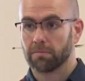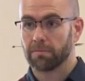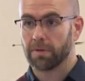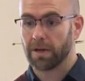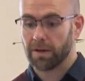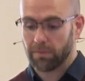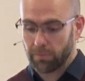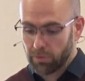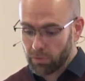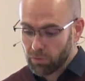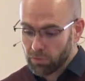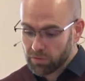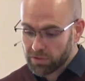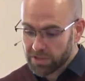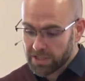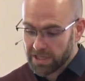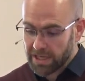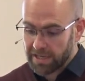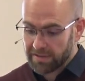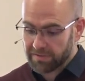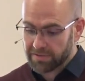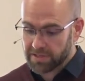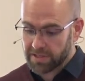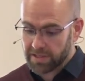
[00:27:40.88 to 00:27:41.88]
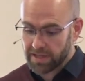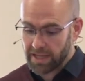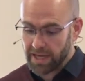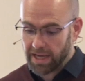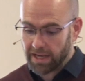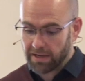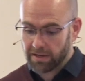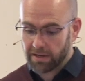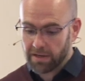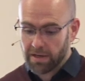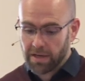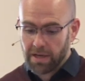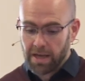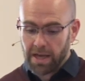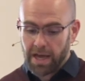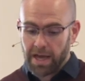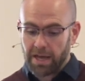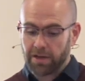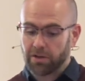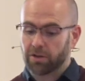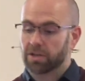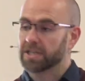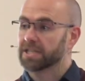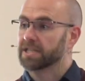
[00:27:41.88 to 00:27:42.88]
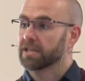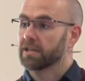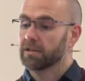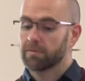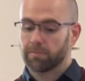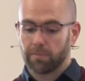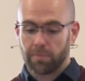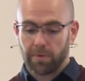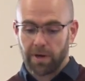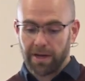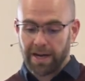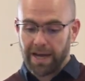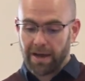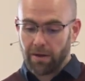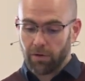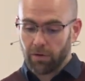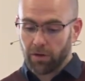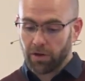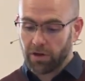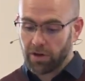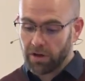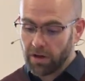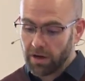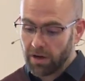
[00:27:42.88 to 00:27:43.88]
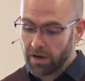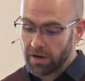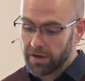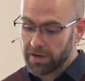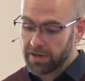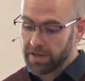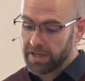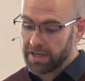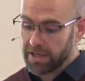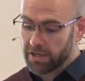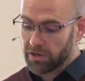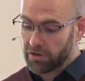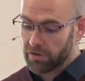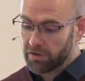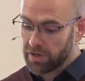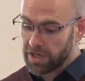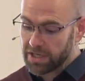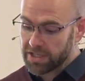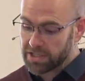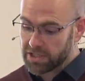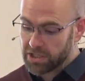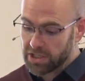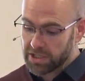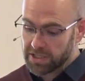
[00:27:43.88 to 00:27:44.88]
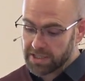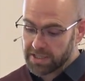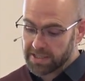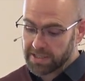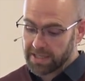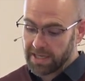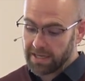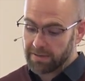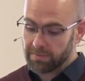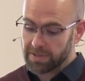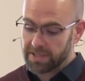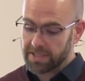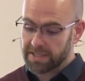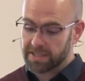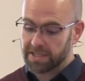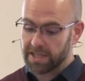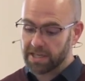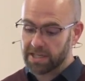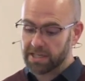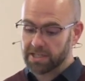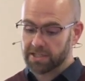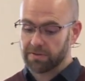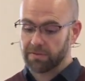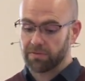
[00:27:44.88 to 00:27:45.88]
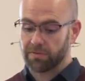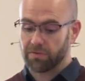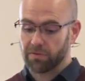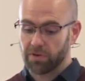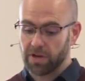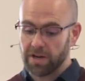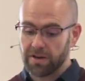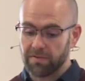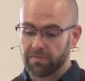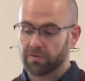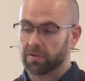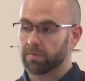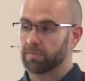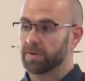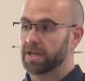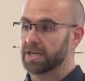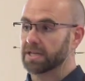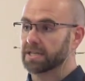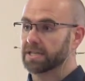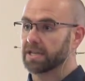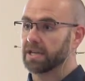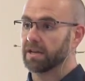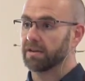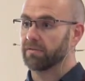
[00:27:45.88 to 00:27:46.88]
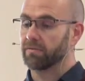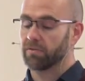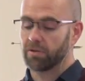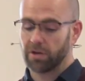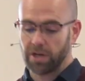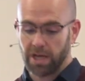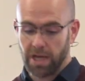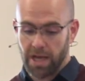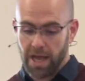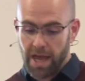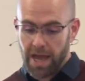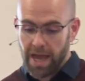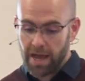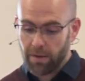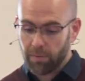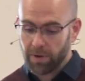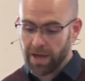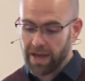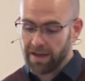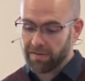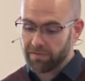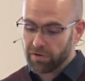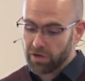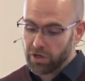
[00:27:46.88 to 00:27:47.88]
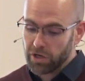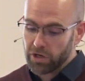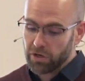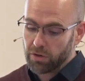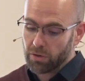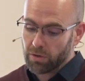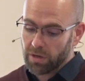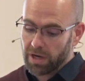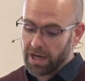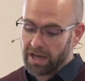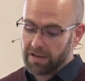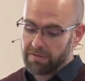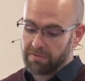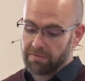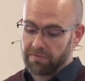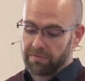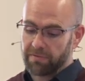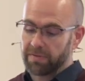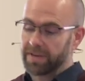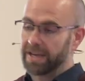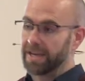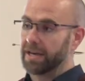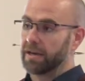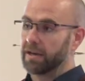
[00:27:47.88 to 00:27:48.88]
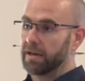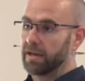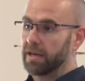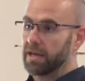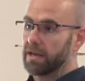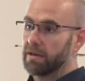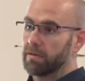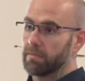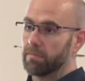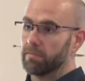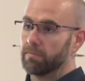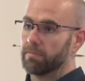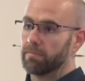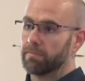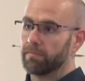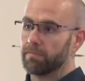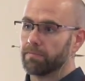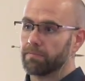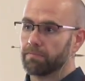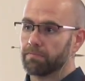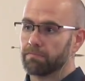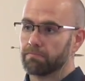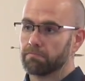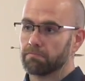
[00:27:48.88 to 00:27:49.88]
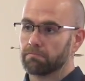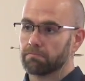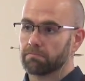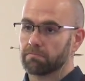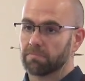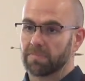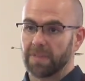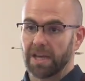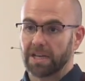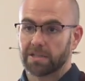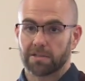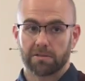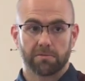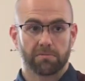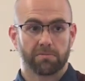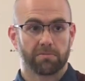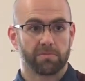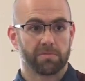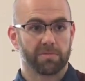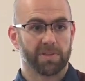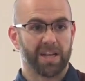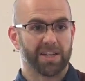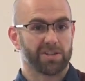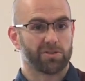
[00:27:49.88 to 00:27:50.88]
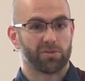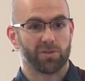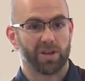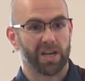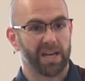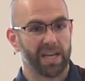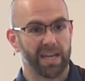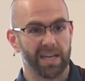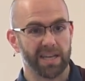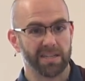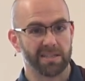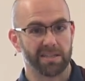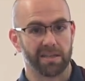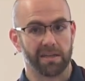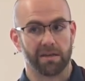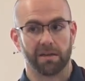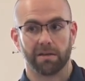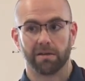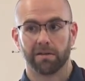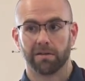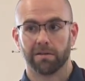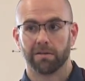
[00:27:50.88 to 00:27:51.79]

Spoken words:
And we're all slaves to that. And you can tell them about how God in Christ Jesus came to set us free from that slavery, and we have new life in Him. That's really easy.